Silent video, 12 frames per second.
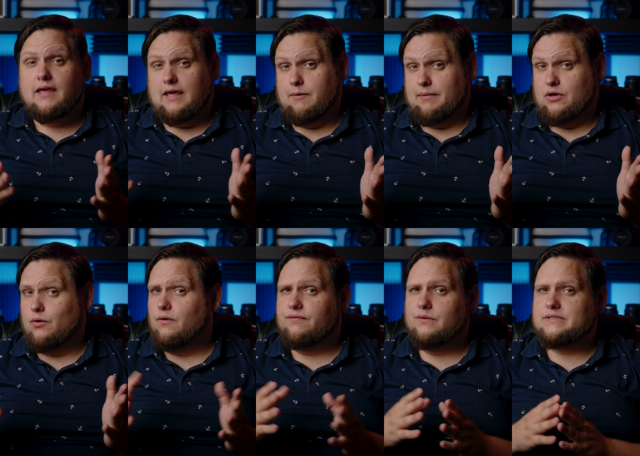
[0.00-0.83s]
It'd be
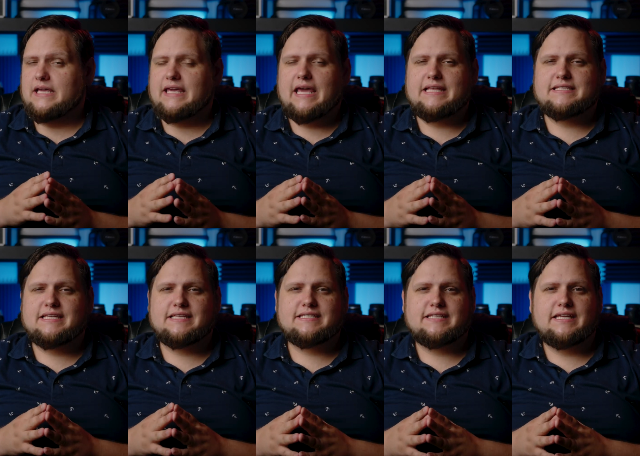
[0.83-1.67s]
cool if it was
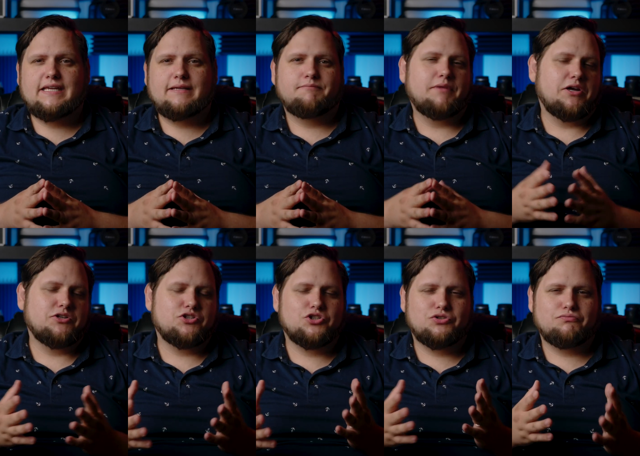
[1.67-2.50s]
8K60. Not
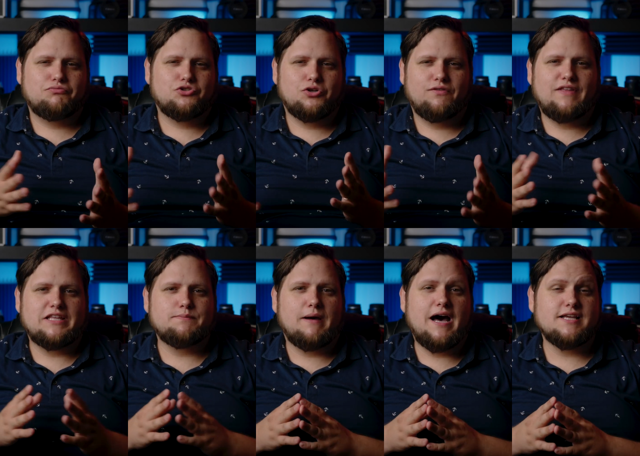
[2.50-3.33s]
sure if that's
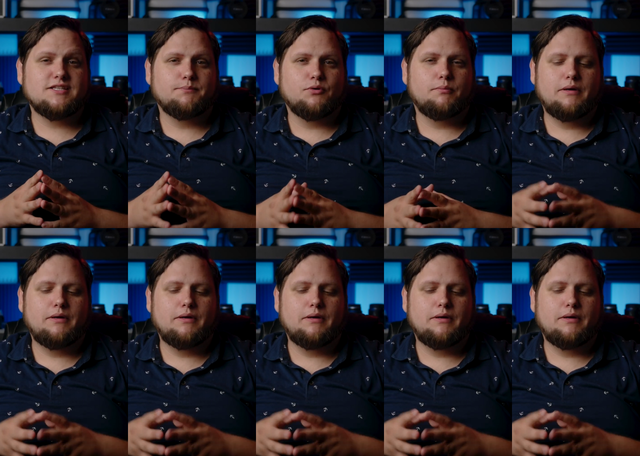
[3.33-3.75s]
possible,